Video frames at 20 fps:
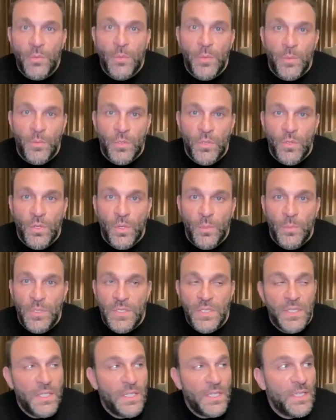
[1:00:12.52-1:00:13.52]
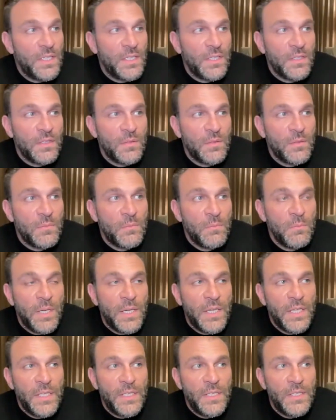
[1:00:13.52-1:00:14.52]
I remember growing up as a kid and
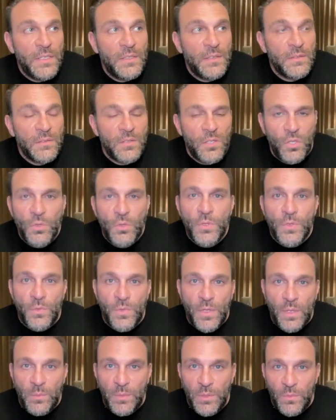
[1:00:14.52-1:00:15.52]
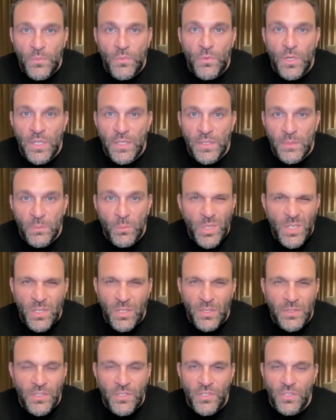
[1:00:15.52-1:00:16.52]
my close family friend, we
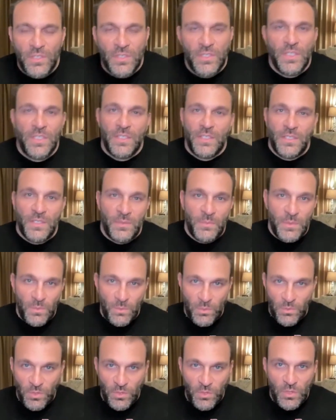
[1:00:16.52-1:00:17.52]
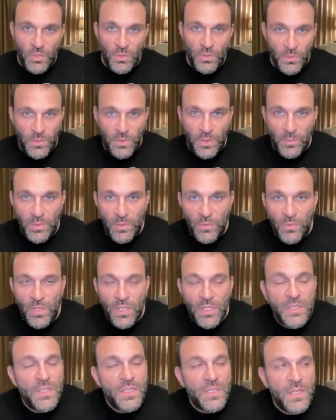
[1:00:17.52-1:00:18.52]
called each other cousins, but we were just close family
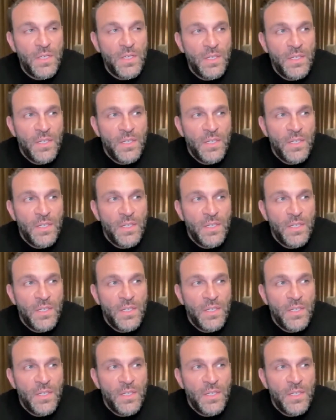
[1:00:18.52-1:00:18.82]
friends.